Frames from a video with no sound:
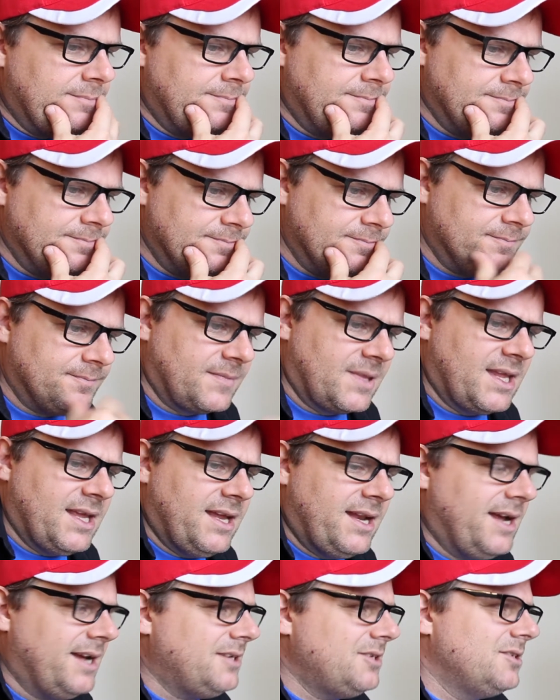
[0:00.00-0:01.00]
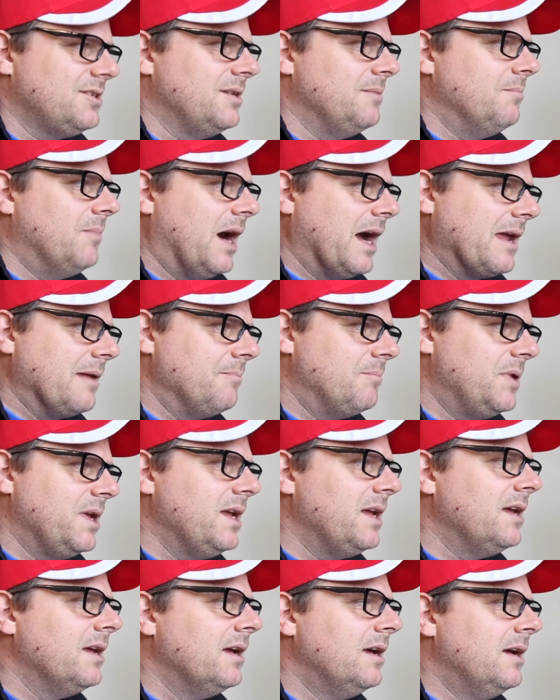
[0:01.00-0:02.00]
It actually might
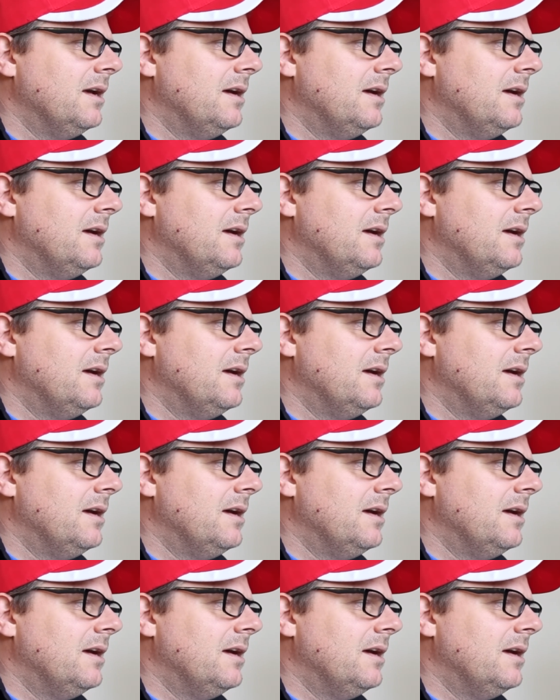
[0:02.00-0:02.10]
be